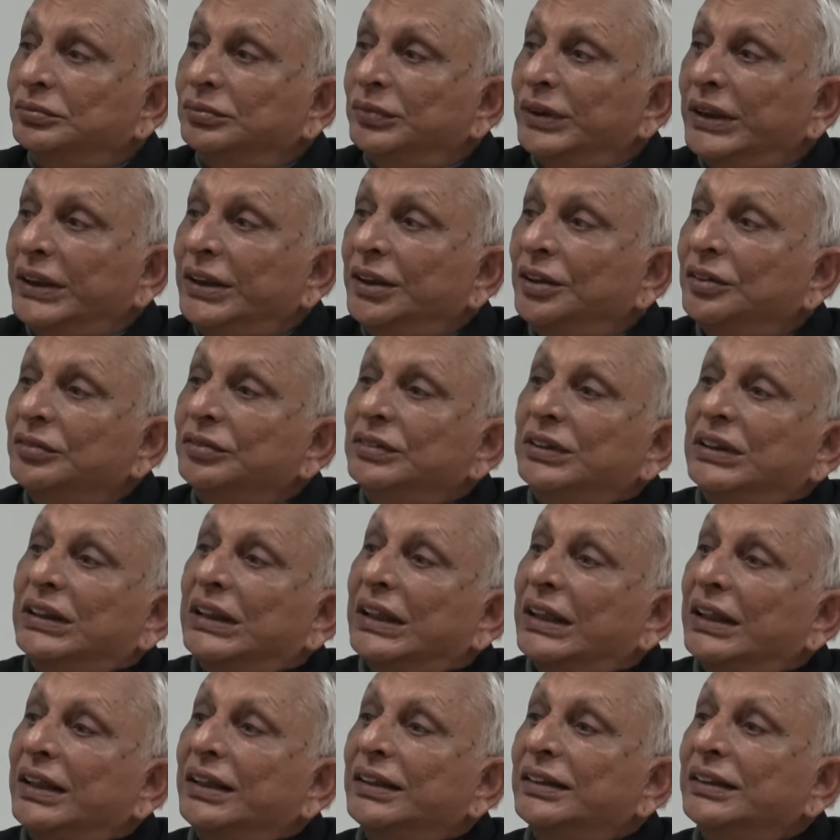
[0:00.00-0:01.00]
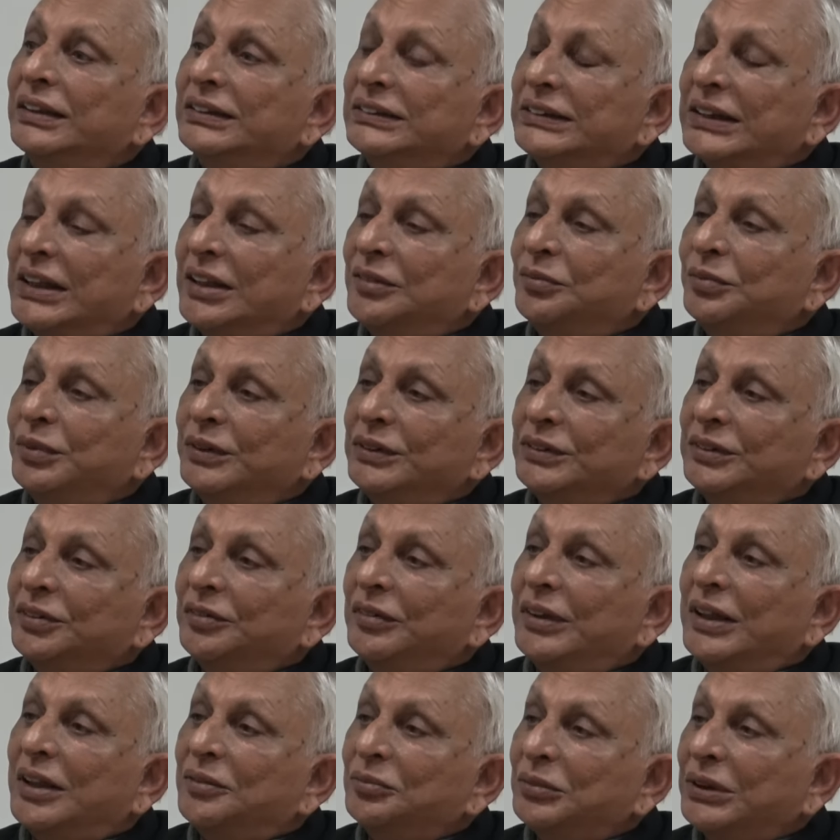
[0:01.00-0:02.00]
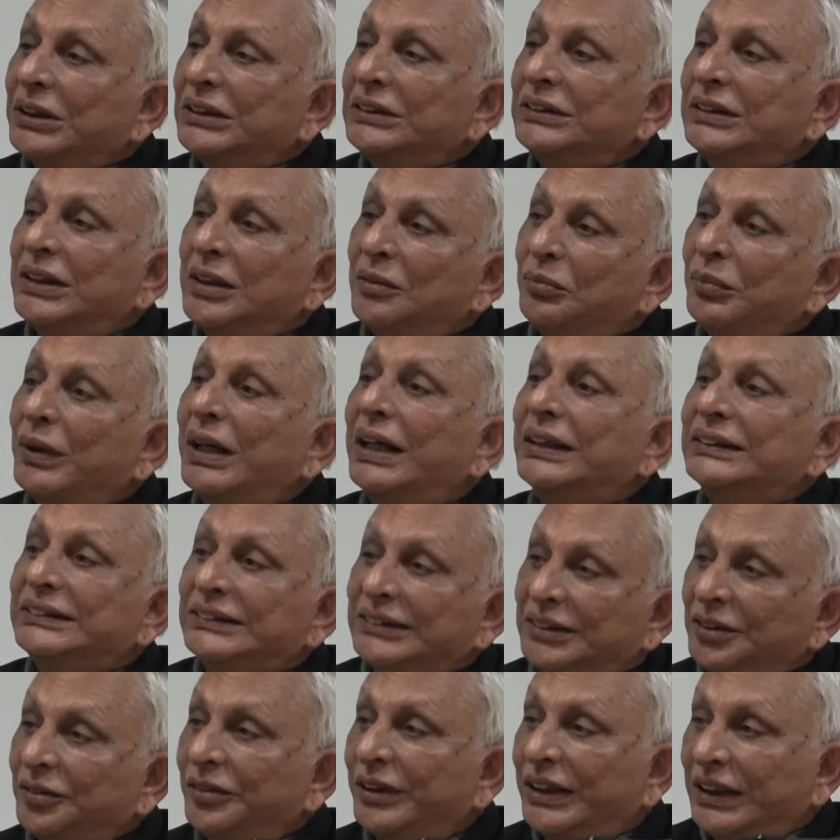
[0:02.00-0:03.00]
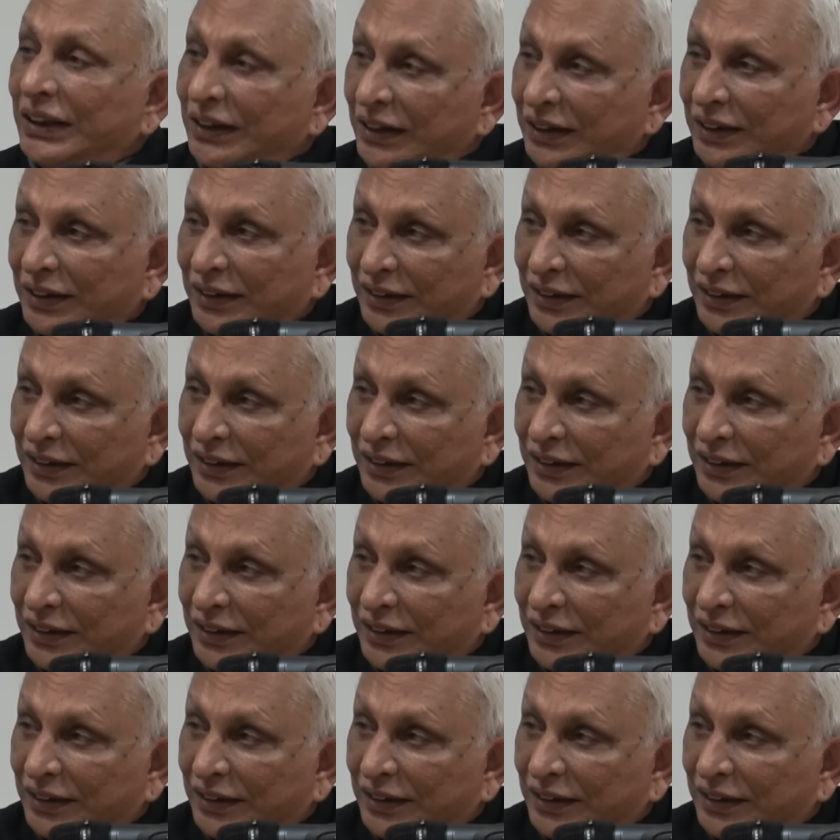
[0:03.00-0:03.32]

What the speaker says: Many of the direct disciples of Ramakrishna passed away,